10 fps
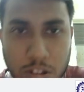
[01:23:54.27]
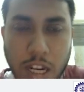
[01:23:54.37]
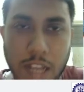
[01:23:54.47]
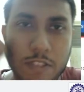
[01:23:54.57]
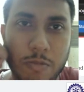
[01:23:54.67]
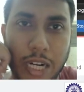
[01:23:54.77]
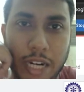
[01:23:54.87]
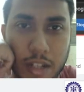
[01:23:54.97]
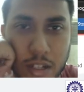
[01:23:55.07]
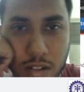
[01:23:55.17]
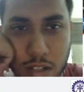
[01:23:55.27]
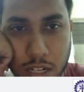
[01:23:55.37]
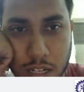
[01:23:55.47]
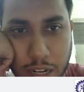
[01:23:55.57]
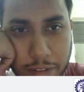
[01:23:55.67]
can ask me later
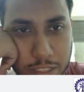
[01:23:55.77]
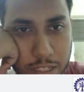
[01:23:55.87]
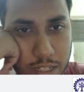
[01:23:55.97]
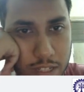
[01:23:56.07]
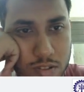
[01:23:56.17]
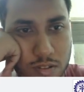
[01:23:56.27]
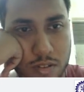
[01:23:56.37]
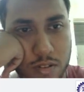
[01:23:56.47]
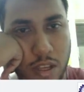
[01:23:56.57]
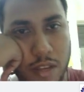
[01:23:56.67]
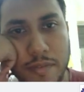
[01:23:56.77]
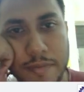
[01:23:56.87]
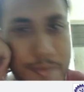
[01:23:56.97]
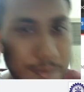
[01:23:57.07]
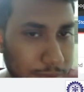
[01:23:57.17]
after the class. Okay,
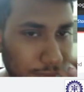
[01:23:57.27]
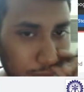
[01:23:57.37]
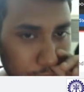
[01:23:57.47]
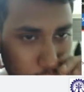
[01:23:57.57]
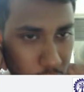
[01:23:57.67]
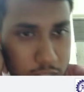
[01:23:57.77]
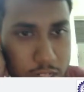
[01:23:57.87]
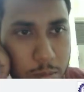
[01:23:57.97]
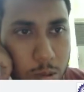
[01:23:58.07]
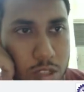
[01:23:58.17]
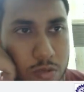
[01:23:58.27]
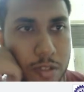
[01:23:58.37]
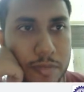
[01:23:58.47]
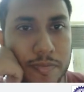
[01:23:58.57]
so let's come to this one.